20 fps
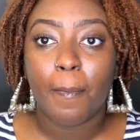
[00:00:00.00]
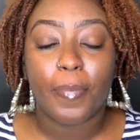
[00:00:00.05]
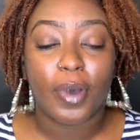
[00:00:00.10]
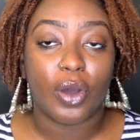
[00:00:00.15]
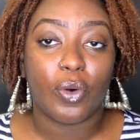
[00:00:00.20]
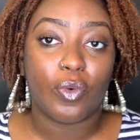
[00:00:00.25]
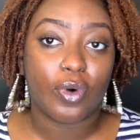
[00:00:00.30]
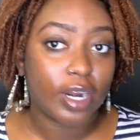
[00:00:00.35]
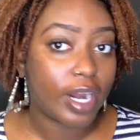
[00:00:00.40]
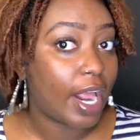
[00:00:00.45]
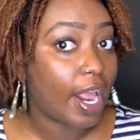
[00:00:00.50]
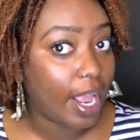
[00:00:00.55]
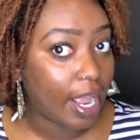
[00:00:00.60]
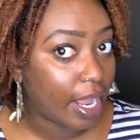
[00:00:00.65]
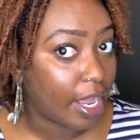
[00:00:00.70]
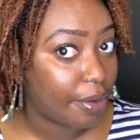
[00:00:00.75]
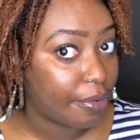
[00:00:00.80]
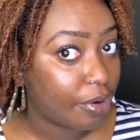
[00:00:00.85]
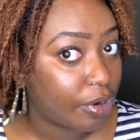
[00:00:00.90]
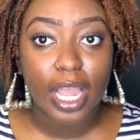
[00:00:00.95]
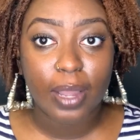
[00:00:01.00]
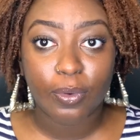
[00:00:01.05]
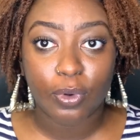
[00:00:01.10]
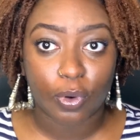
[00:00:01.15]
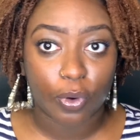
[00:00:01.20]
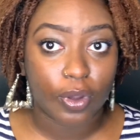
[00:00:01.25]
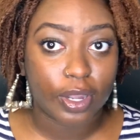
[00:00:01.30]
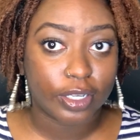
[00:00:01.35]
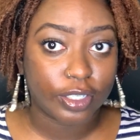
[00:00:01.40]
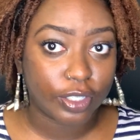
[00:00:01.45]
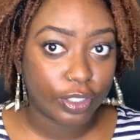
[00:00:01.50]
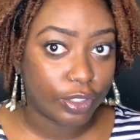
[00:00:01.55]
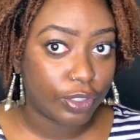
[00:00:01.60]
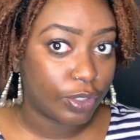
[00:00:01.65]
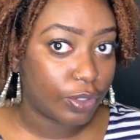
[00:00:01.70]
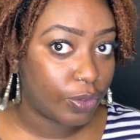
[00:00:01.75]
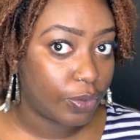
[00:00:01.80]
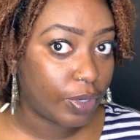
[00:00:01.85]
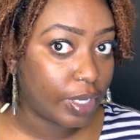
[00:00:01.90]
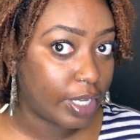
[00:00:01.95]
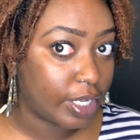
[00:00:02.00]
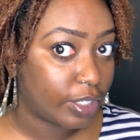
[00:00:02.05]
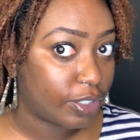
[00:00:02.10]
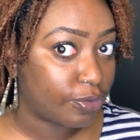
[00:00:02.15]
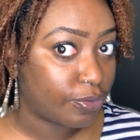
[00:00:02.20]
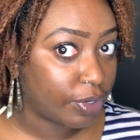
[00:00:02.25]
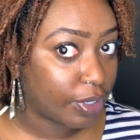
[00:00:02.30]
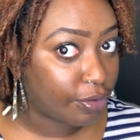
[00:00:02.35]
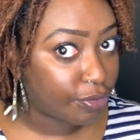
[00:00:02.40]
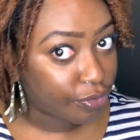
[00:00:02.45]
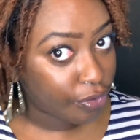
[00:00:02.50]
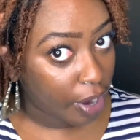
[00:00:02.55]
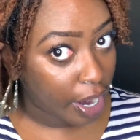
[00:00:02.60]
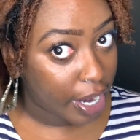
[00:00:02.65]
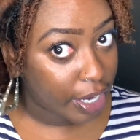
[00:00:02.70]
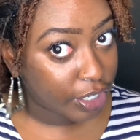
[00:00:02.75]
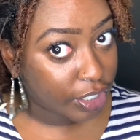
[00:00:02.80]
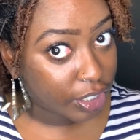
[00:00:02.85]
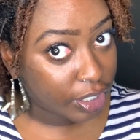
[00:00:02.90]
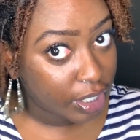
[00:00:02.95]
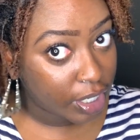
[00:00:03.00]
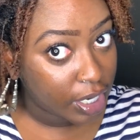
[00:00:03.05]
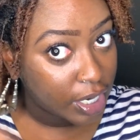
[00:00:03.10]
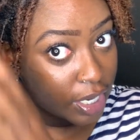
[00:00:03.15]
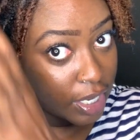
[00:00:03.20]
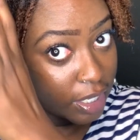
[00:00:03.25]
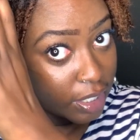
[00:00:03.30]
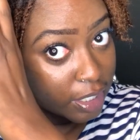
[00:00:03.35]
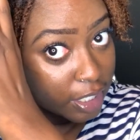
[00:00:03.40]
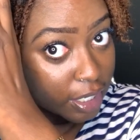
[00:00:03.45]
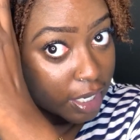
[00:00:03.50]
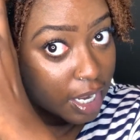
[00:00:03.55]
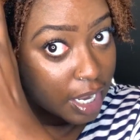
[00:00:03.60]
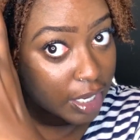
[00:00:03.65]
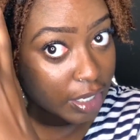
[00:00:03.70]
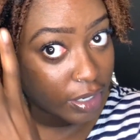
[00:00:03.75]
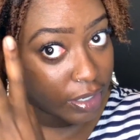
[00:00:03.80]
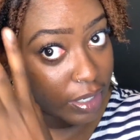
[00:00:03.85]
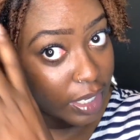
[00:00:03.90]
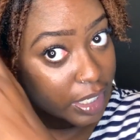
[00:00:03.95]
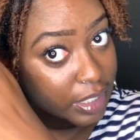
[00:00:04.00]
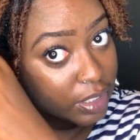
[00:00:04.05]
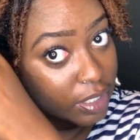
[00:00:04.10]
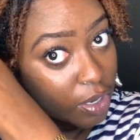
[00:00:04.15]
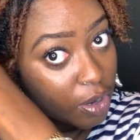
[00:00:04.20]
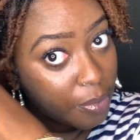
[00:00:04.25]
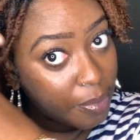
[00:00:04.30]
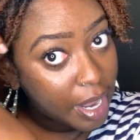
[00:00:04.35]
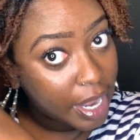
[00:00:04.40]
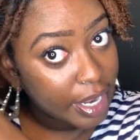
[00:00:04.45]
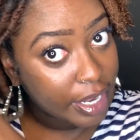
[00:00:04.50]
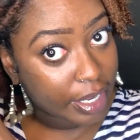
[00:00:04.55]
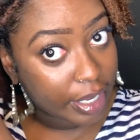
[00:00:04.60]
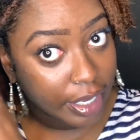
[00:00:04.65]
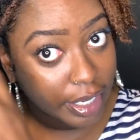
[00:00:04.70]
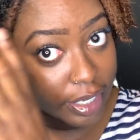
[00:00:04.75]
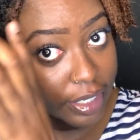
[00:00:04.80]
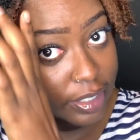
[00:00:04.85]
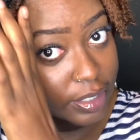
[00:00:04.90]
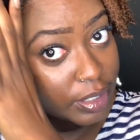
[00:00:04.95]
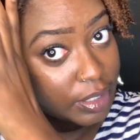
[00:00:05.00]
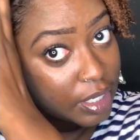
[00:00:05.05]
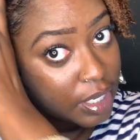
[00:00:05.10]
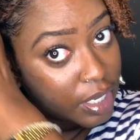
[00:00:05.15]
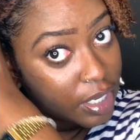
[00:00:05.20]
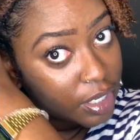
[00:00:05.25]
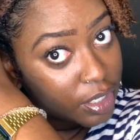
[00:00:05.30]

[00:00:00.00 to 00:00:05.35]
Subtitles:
But what I am going to do is refresh the color that's on my ends.